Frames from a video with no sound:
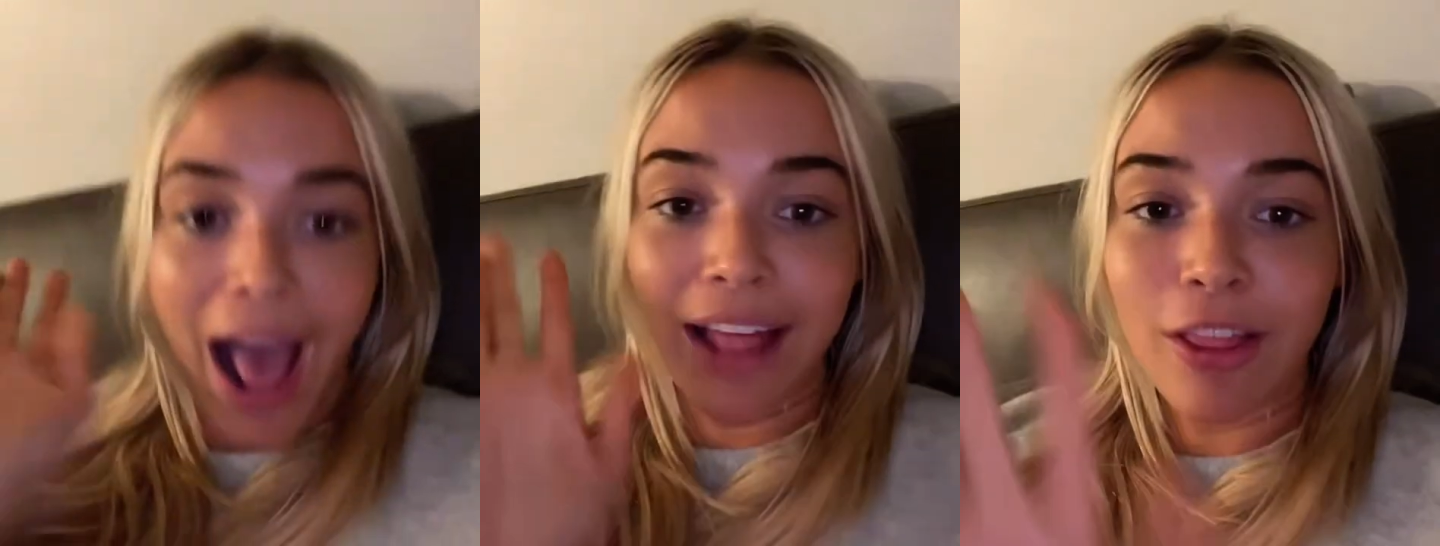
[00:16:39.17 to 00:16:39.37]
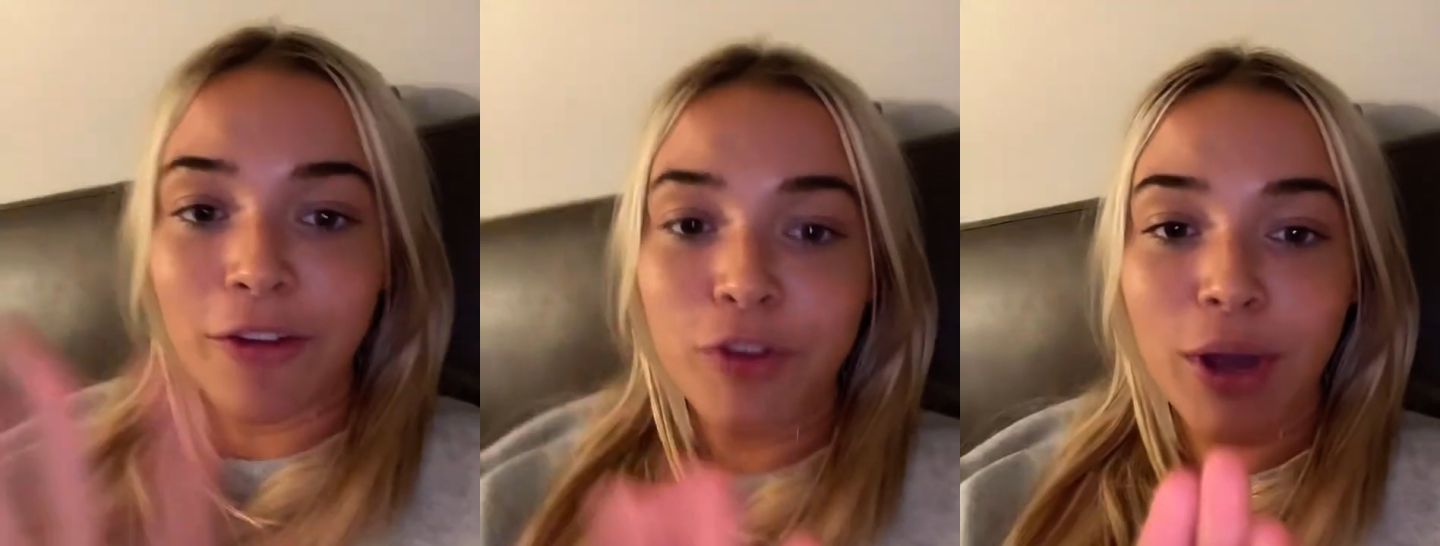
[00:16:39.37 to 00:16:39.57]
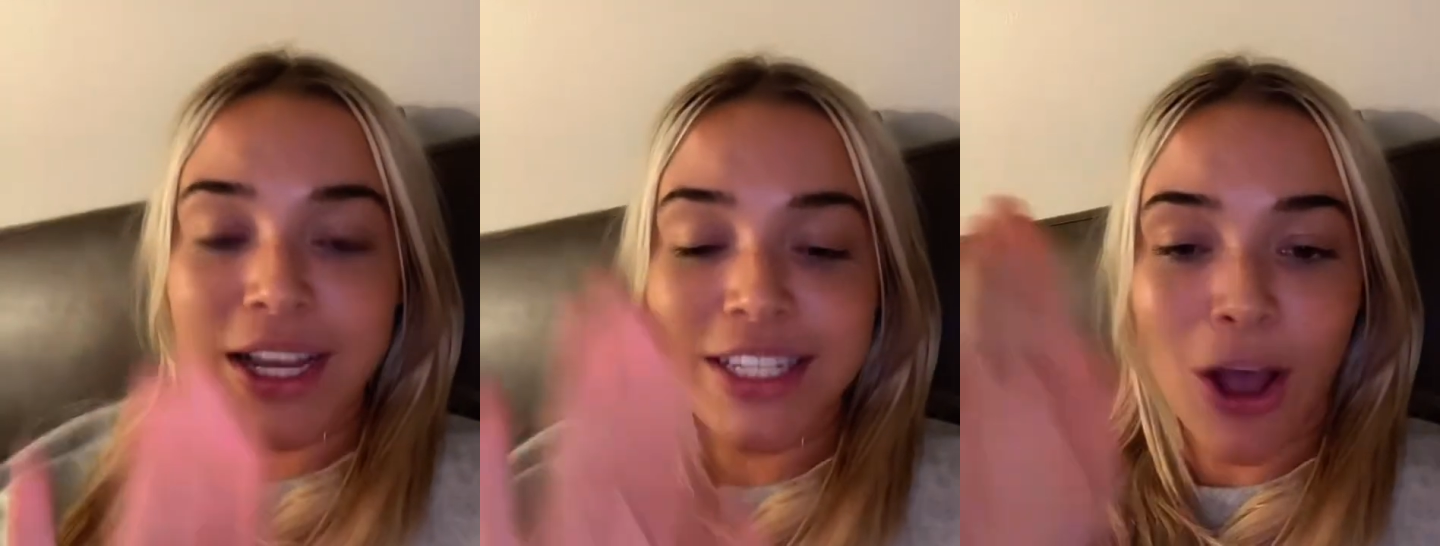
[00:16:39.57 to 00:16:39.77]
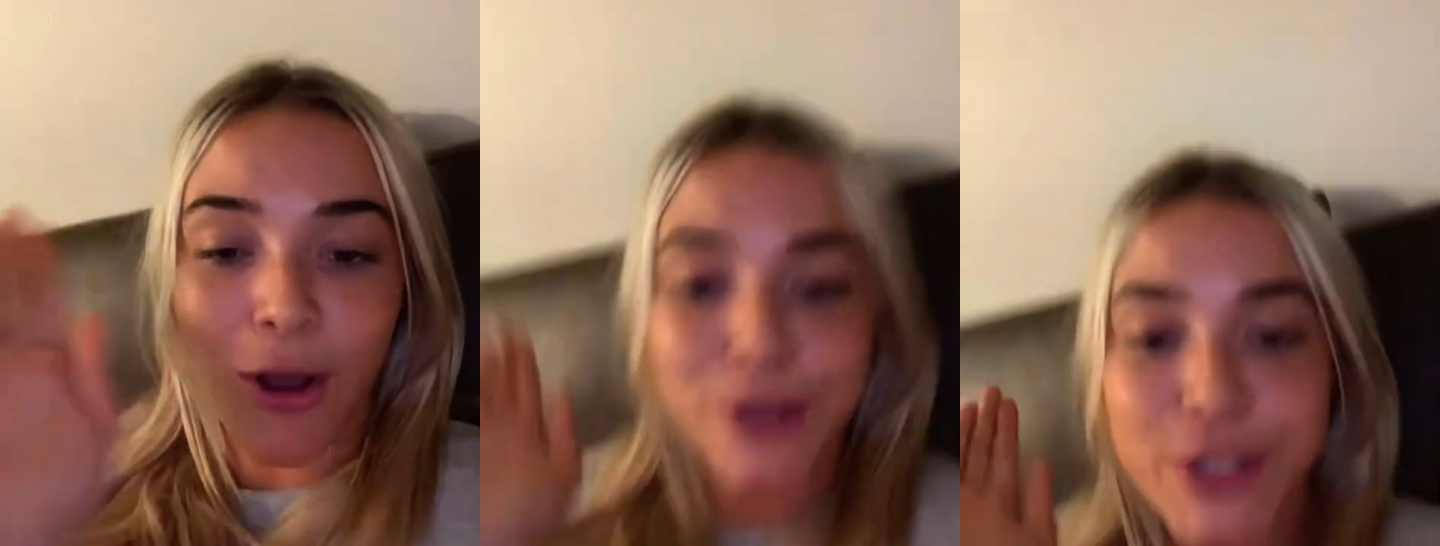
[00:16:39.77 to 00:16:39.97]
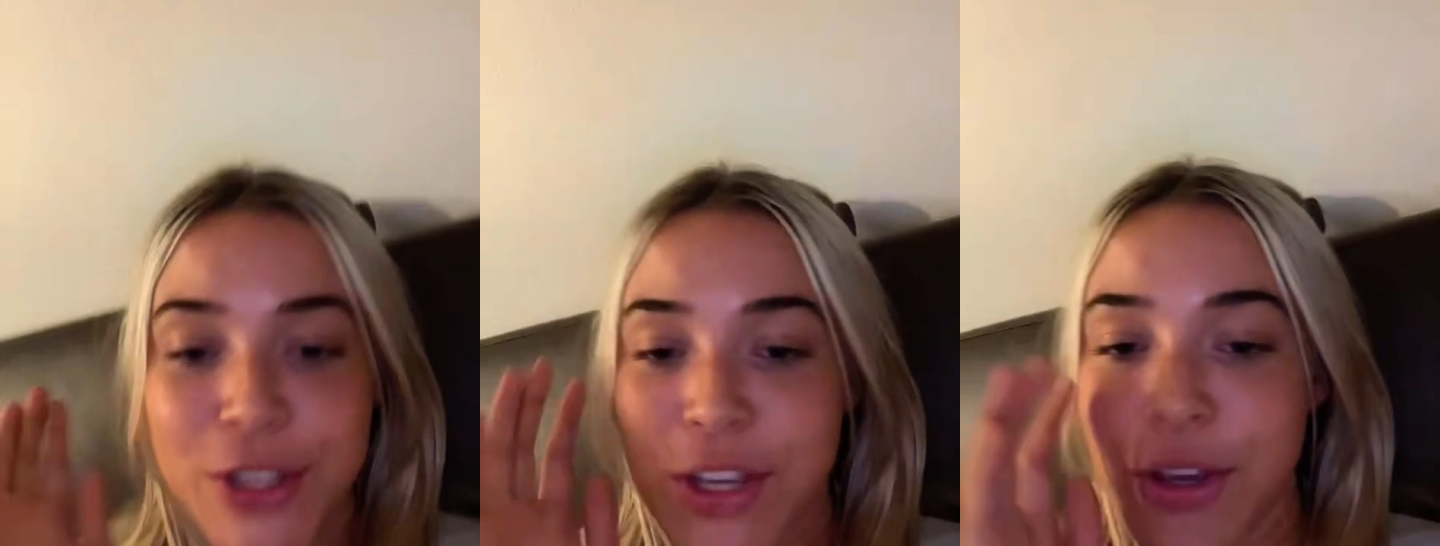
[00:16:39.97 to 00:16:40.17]
I love you guys.
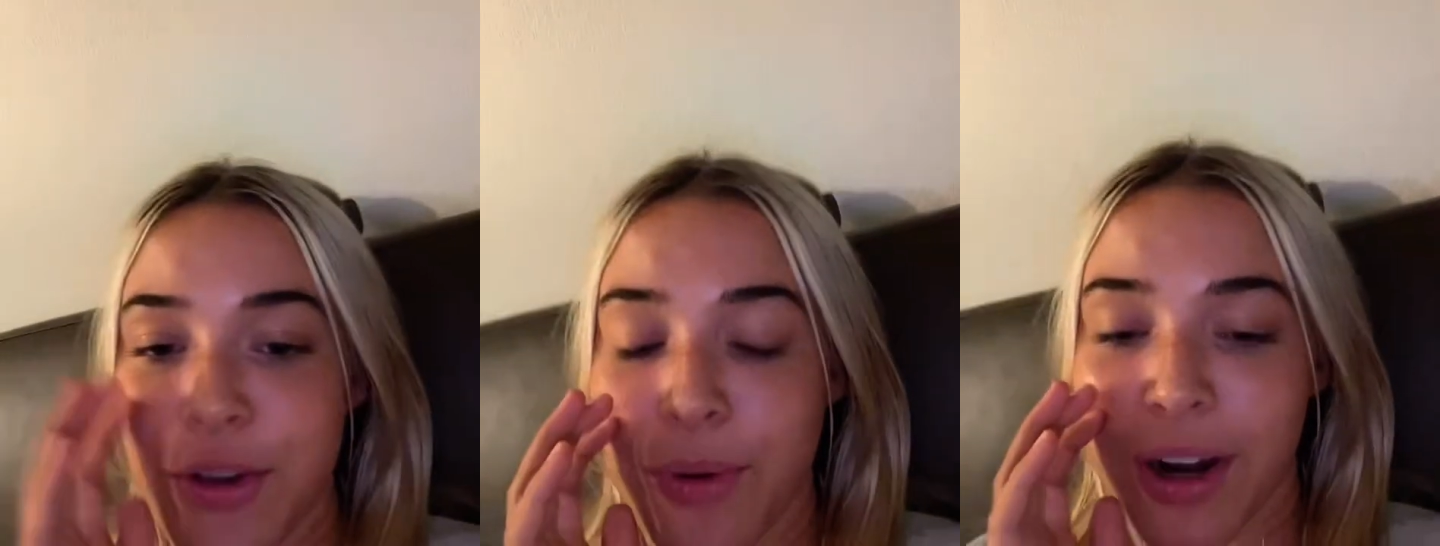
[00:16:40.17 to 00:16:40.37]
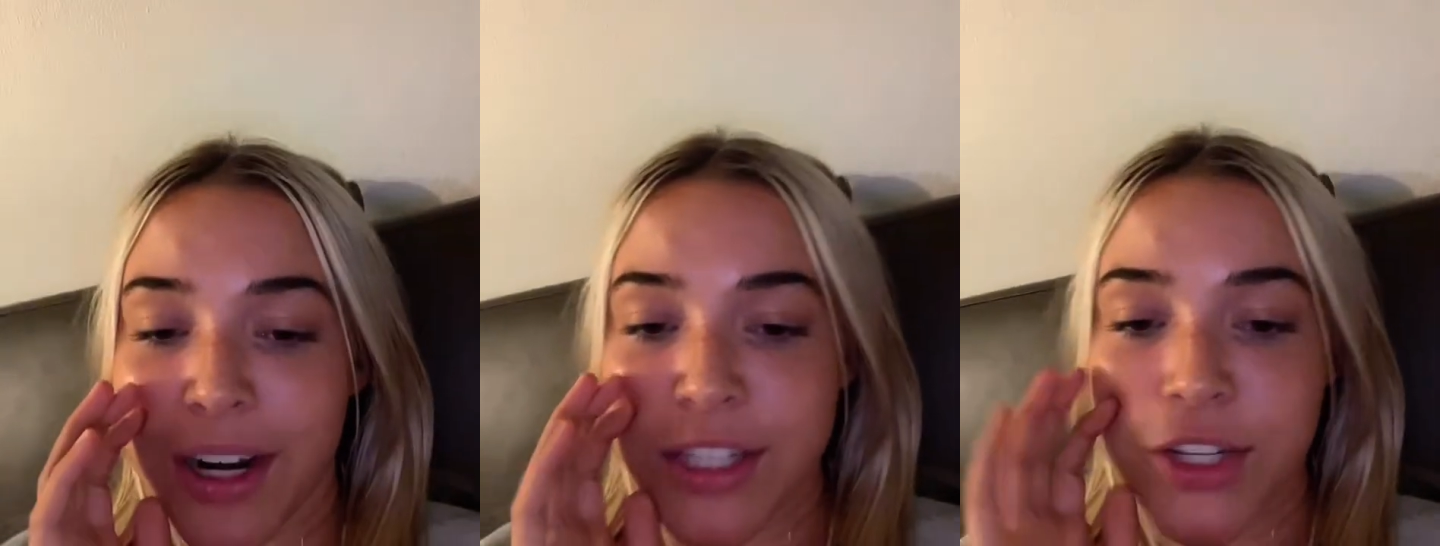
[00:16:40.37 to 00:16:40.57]
I'll see you on